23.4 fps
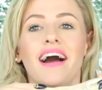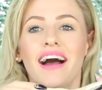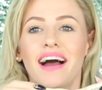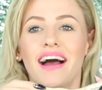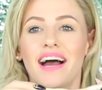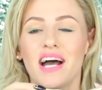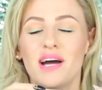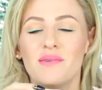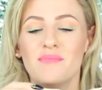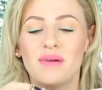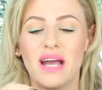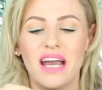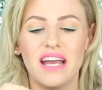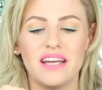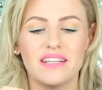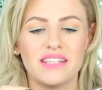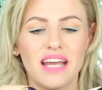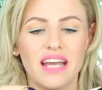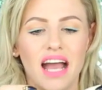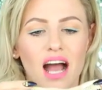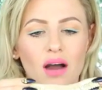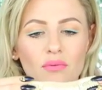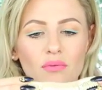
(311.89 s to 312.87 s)

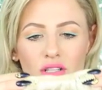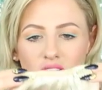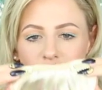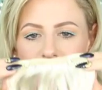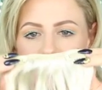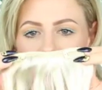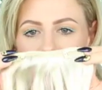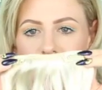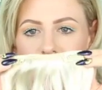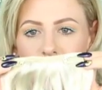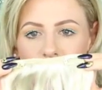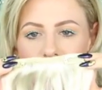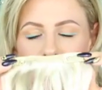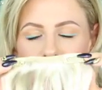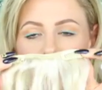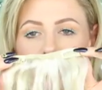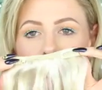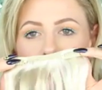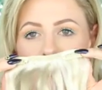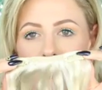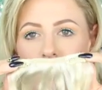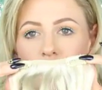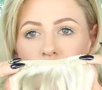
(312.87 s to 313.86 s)
And I would start with
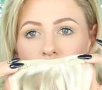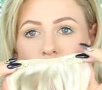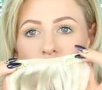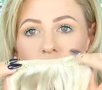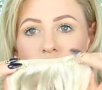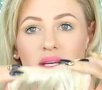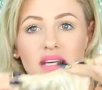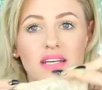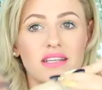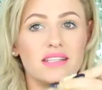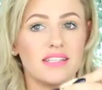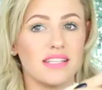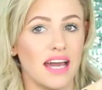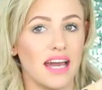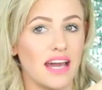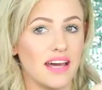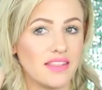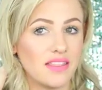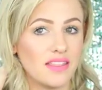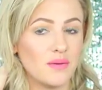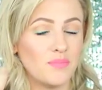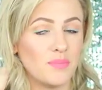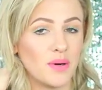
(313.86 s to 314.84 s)
a 2-piece
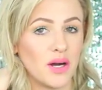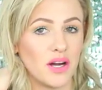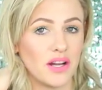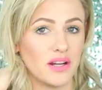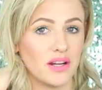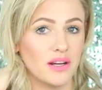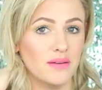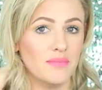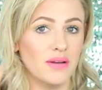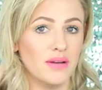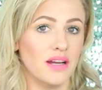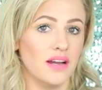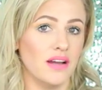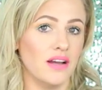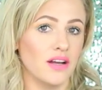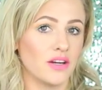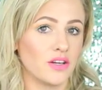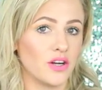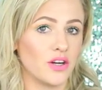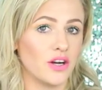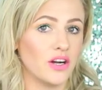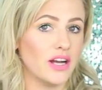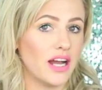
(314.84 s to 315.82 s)
at the bottom,
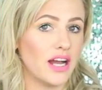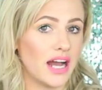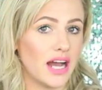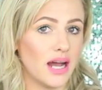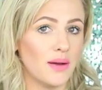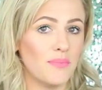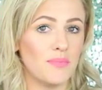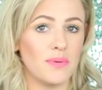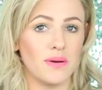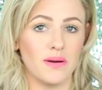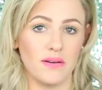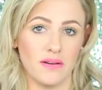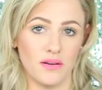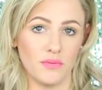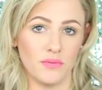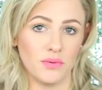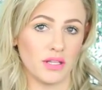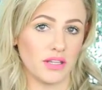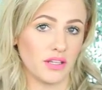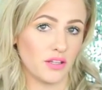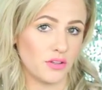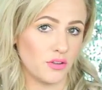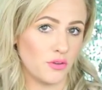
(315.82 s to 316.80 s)
go up
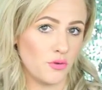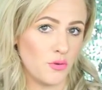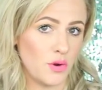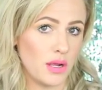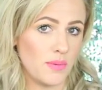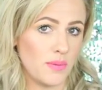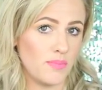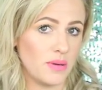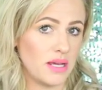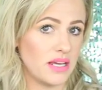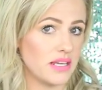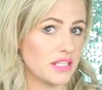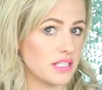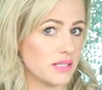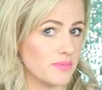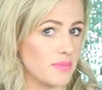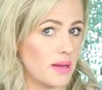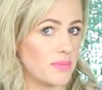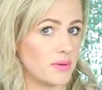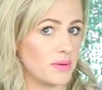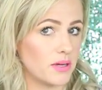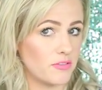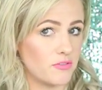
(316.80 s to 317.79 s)
with a 3-piece,
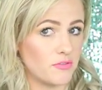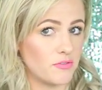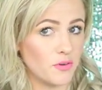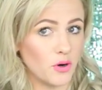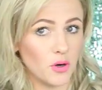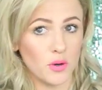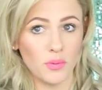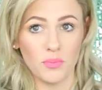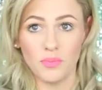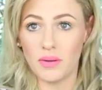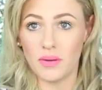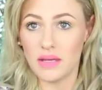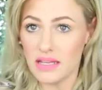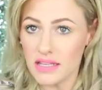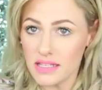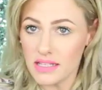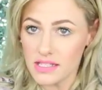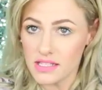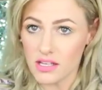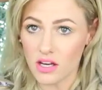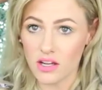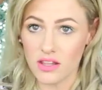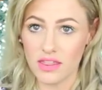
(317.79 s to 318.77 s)
maybe a
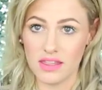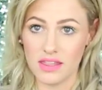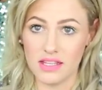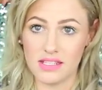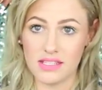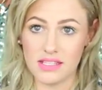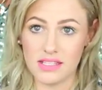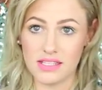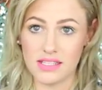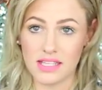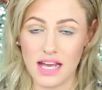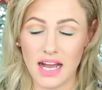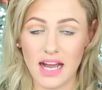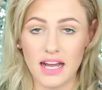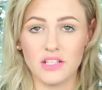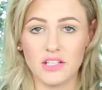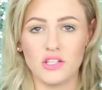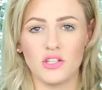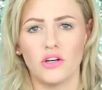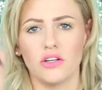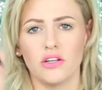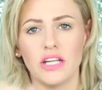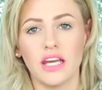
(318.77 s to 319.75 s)
4-piece on this
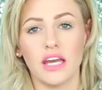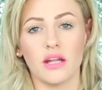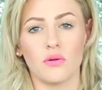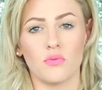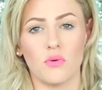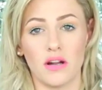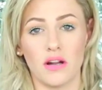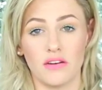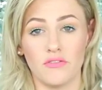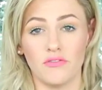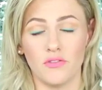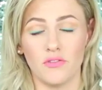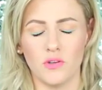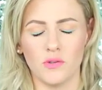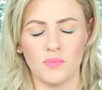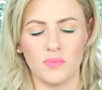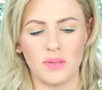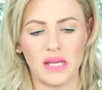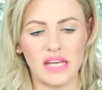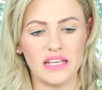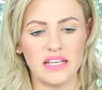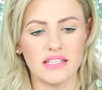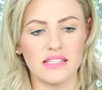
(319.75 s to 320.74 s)
side. You only get one
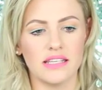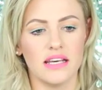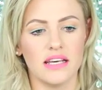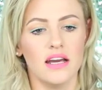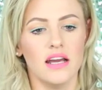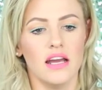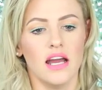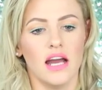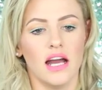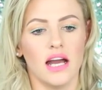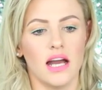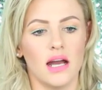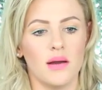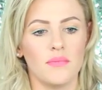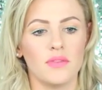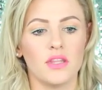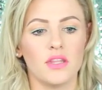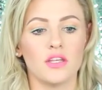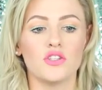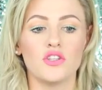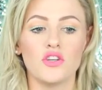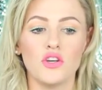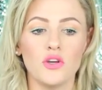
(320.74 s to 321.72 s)
4-piece.
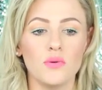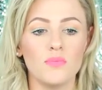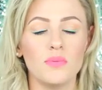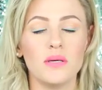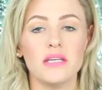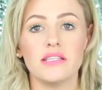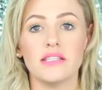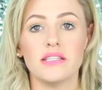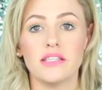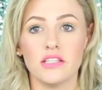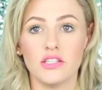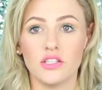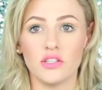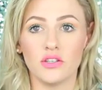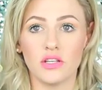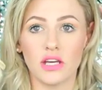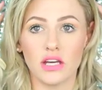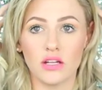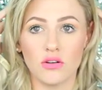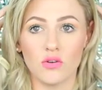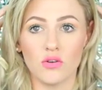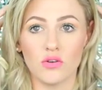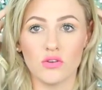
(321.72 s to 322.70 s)
The 2 pieces you
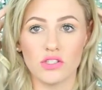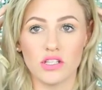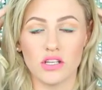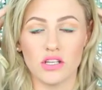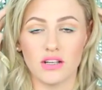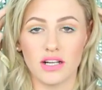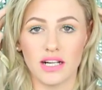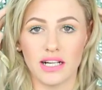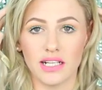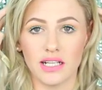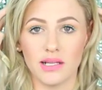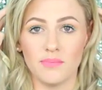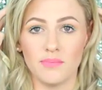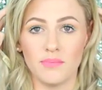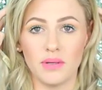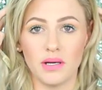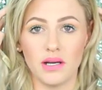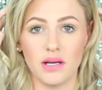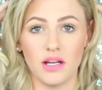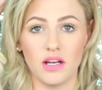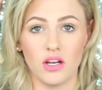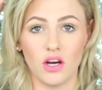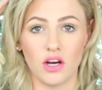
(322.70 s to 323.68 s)
can also clip
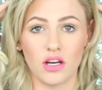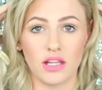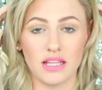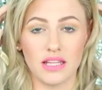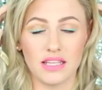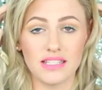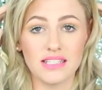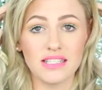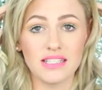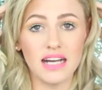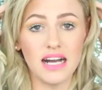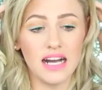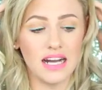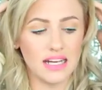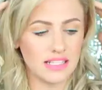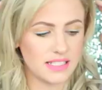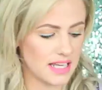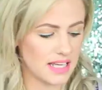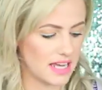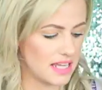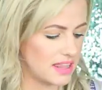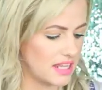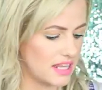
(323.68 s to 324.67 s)
along the
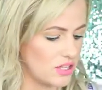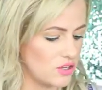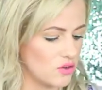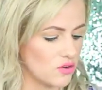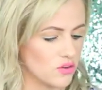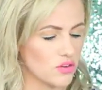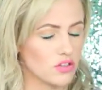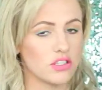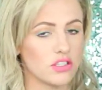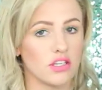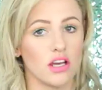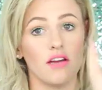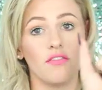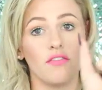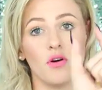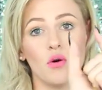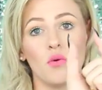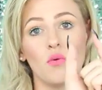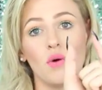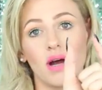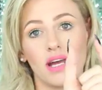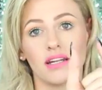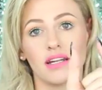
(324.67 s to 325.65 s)
sides, and then you also have a
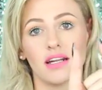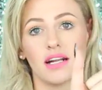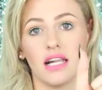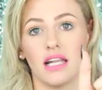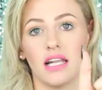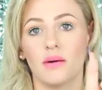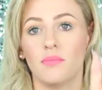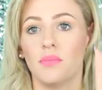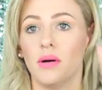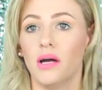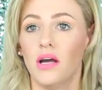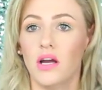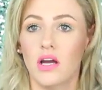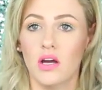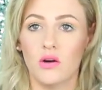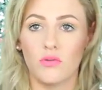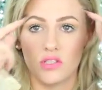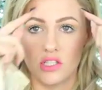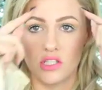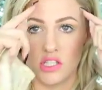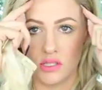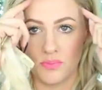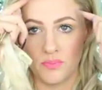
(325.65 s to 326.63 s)
1 clip,
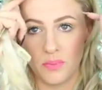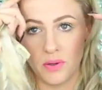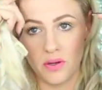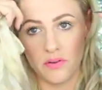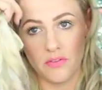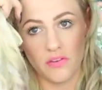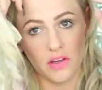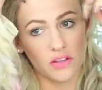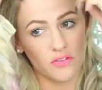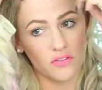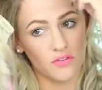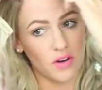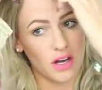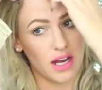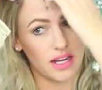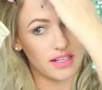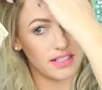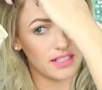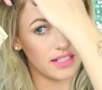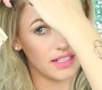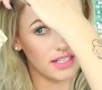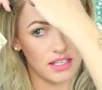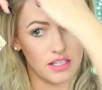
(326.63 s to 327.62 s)
which is perfect for
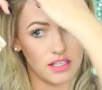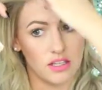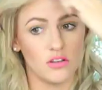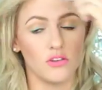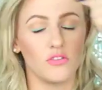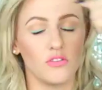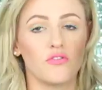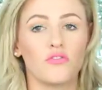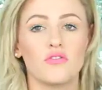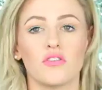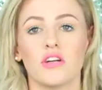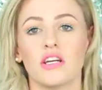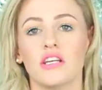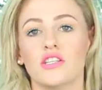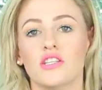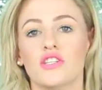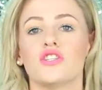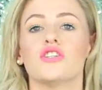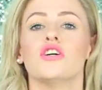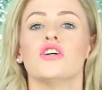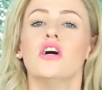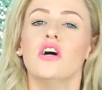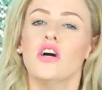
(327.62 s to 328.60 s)
underneath your
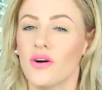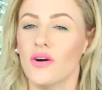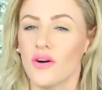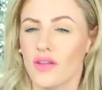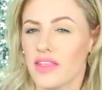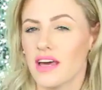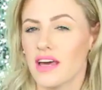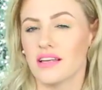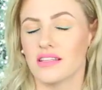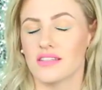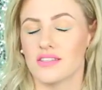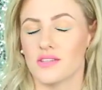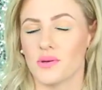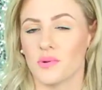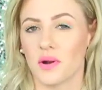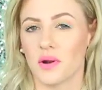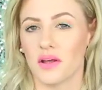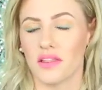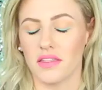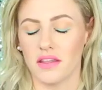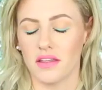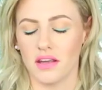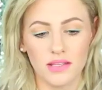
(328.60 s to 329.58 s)
fringe, all that sort
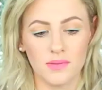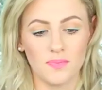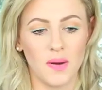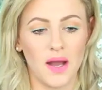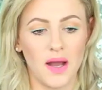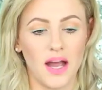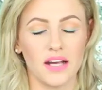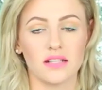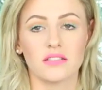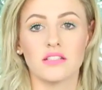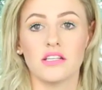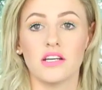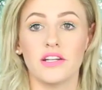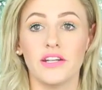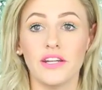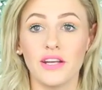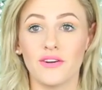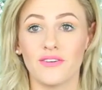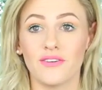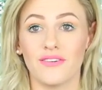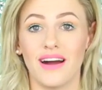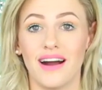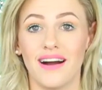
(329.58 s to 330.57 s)
of thing. By
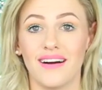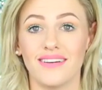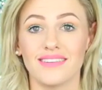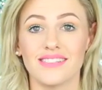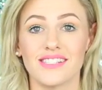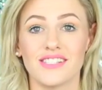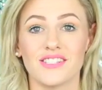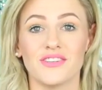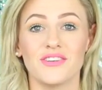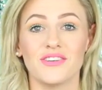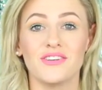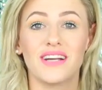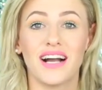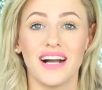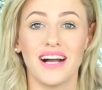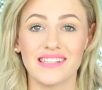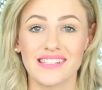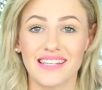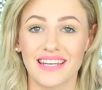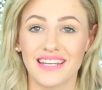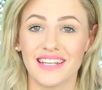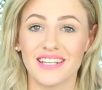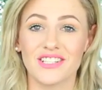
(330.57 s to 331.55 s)
turning around so you
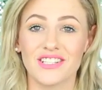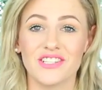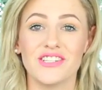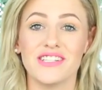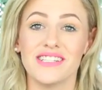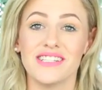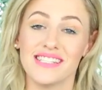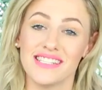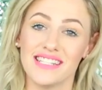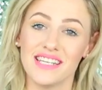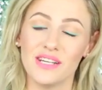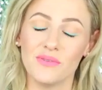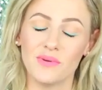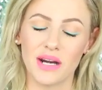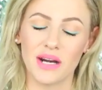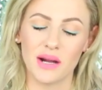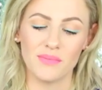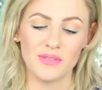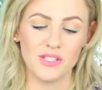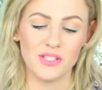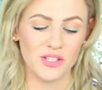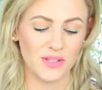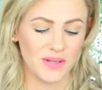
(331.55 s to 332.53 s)
guys can actually see what
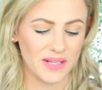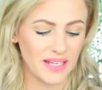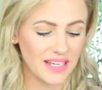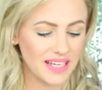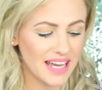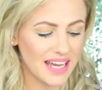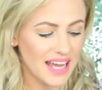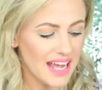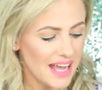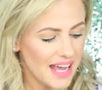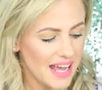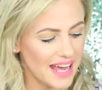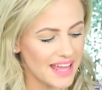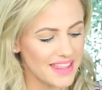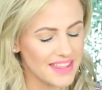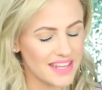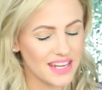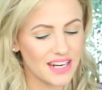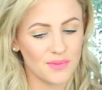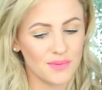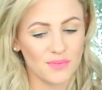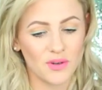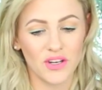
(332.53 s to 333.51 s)
I'm doing, and
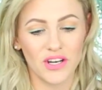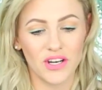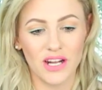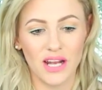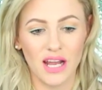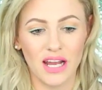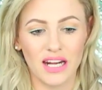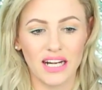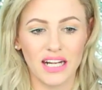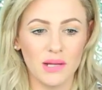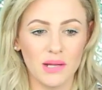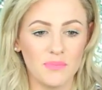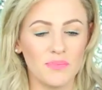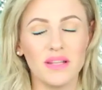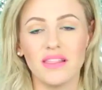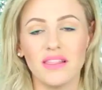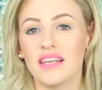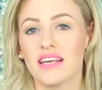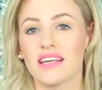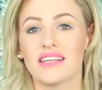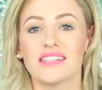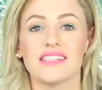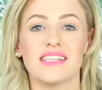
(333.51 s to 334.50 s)
then I'm gonna clip in
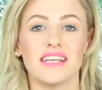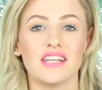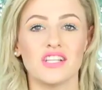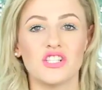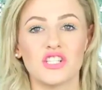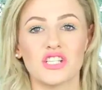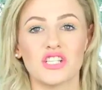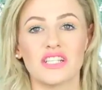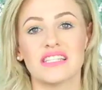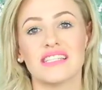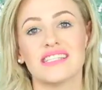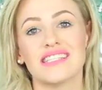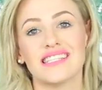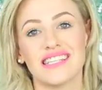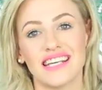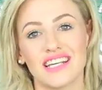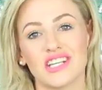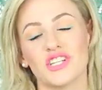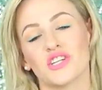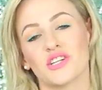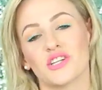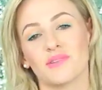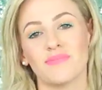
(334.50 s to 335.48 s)
the extensions
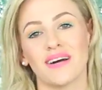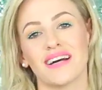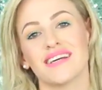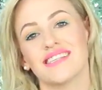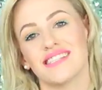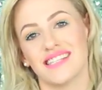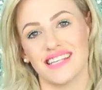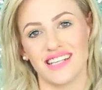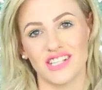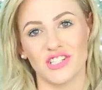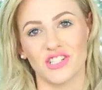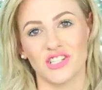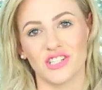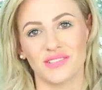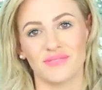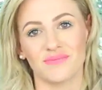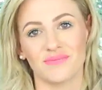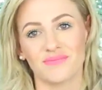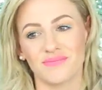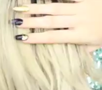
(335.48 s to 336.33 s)
section by section.